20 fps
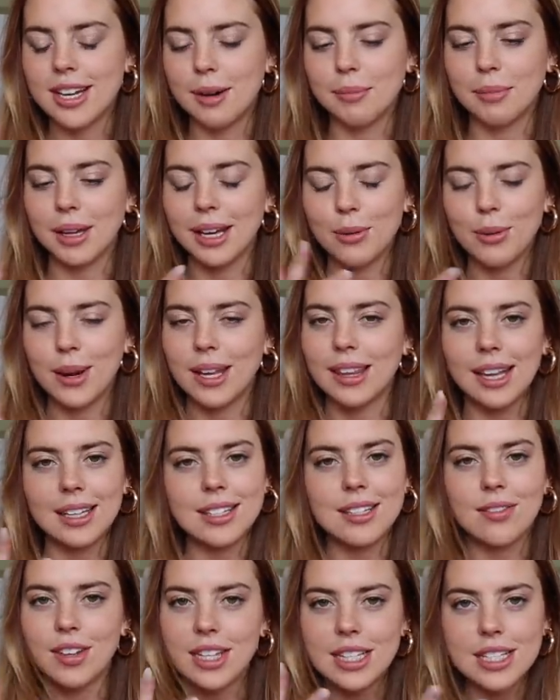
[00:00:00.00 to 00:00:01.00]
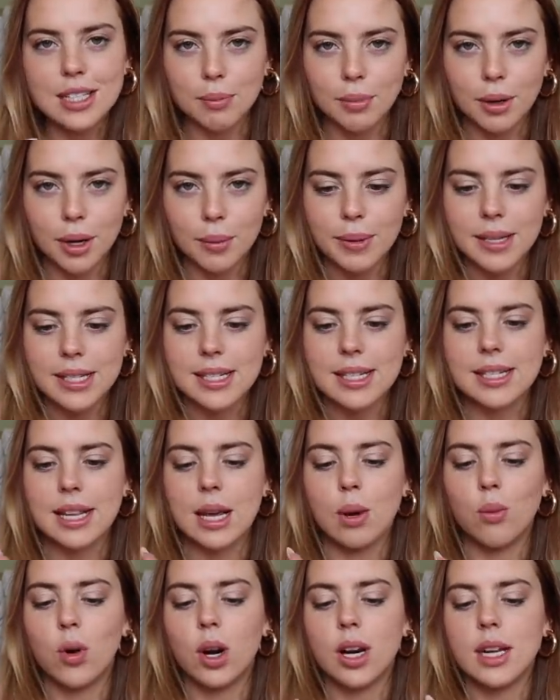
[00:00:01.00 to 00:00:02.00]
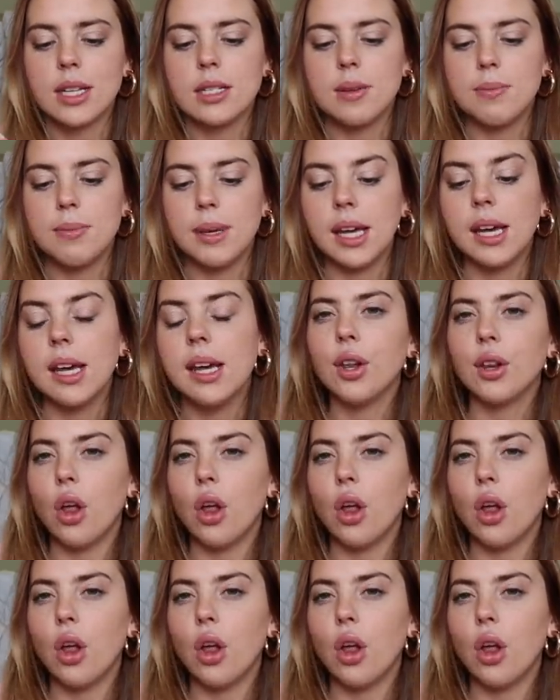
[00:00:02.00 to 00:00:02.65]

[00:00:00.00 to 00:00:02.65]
And I'm like, wait, that defeats the purpose because I want it to be